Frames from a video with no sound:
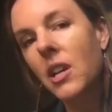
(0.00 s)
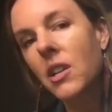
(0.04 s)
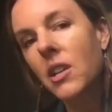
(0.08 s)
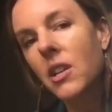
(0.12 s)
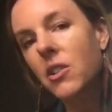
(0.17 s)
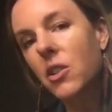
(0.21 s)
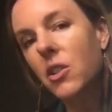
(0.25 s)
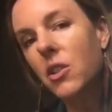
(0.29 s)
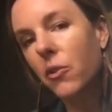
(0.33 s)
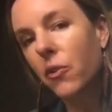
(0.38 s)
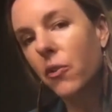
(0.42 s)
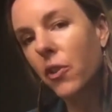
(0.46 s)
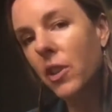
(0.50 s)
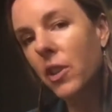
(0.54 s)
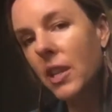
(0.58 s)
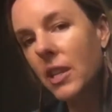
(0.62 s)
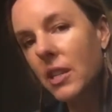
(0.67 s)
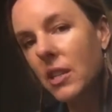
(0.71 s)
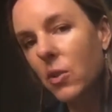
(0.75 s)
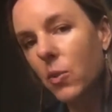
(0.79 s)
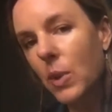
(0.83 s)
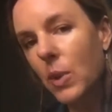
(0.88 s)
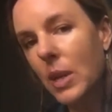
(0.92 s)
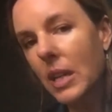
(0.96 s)
So for
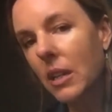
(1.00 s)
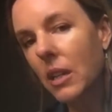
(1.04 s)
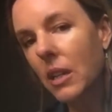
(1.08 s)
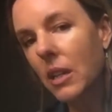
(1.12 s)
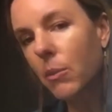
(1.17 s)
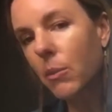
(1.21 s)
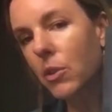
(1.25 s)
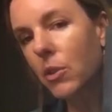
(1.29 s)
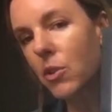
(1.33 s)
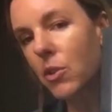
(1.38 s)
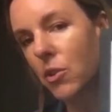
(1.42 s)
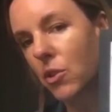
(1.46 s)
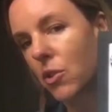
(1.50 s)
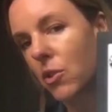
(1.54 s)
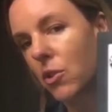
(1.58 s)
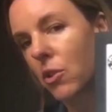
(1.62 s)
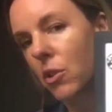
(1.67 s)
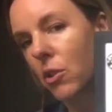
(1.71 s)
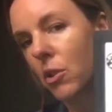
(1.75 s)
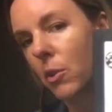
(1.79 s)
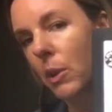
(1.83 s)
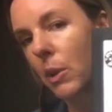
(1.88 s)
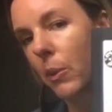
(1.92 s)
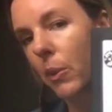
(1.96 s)
this week number
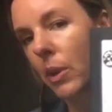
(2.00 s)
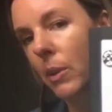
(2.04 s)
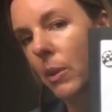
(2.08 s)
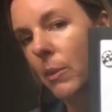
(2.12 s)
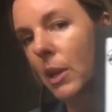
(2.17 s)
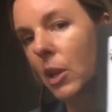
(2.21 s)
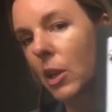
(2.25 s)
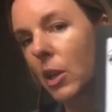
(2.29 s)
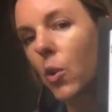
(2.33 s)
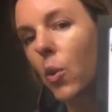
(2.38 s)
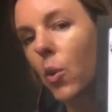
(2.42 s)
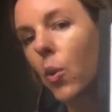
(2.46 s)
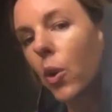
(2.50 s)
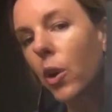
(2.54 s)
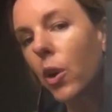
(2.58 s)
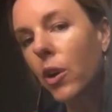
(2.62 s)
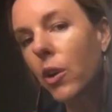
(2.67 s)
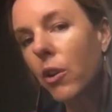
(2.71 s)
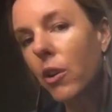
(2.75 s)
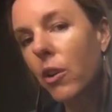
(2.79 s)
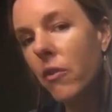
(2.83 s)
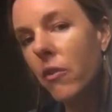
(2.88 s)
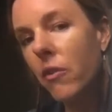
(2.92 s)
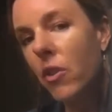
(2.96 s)
2, we want to be a
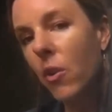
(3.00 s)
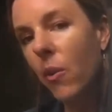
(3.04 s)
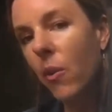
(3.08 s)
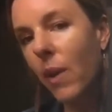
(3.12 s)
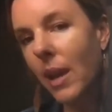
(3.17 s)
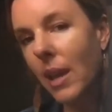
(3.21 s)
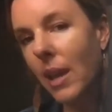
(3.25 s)
quarter of the way